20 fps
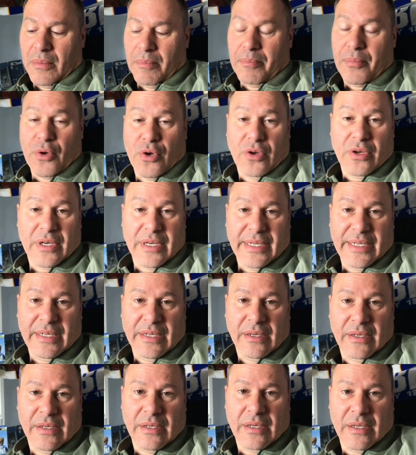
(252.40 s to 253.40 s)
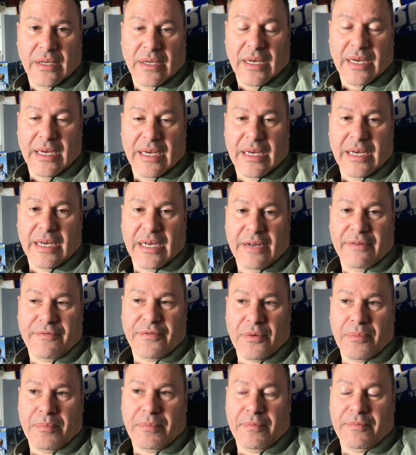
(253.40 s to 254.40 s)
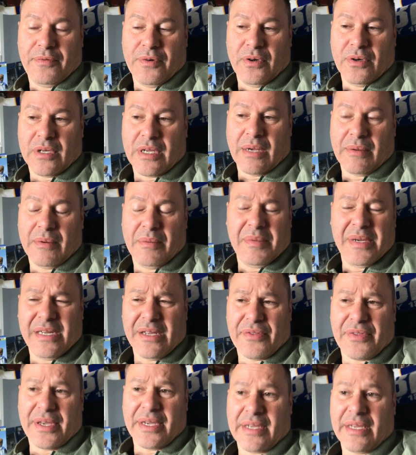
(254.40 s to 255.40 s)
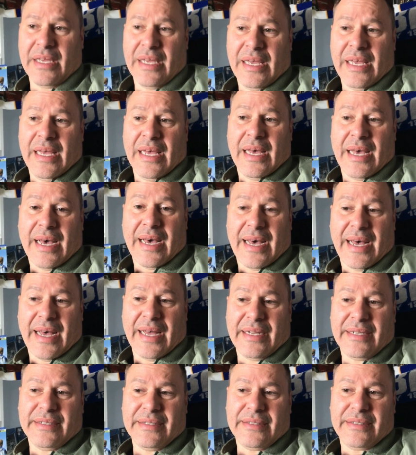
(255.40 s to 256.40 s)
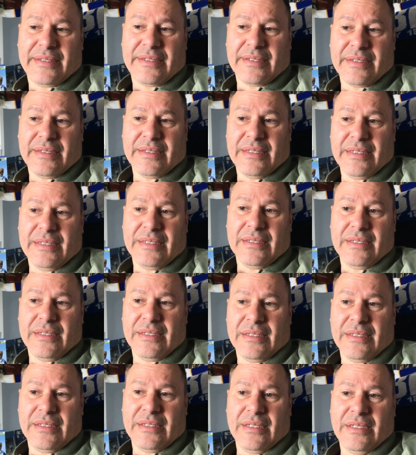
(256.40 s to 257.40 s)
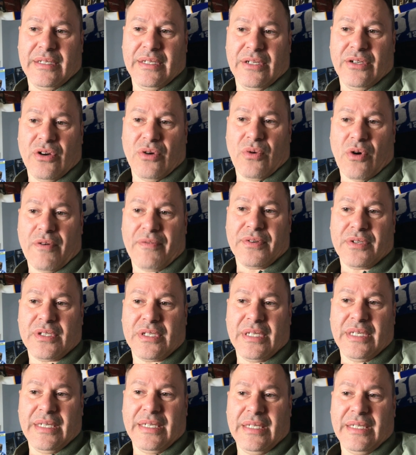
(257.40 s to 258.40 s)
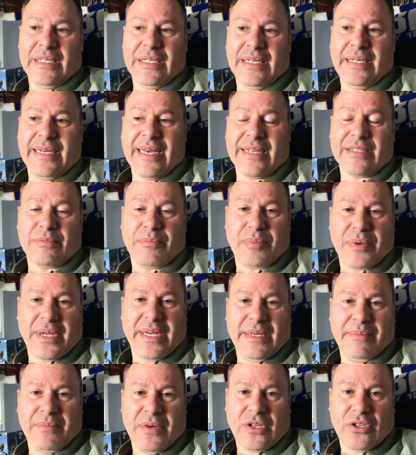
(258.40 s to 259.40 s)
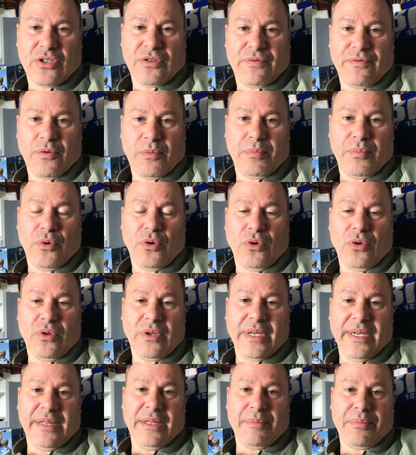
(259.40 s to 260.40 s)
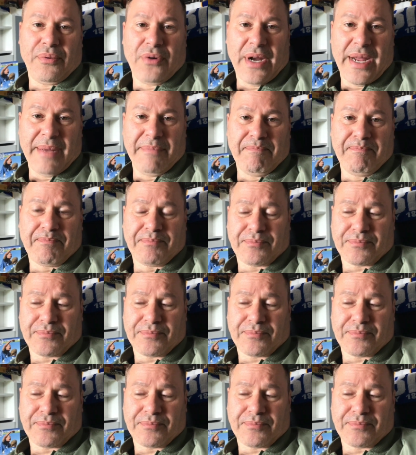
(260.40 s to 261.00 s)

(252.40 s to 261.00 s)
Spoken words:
Burnley for a couple of million, I think. And, obviously he hasn't played much football in the Prem.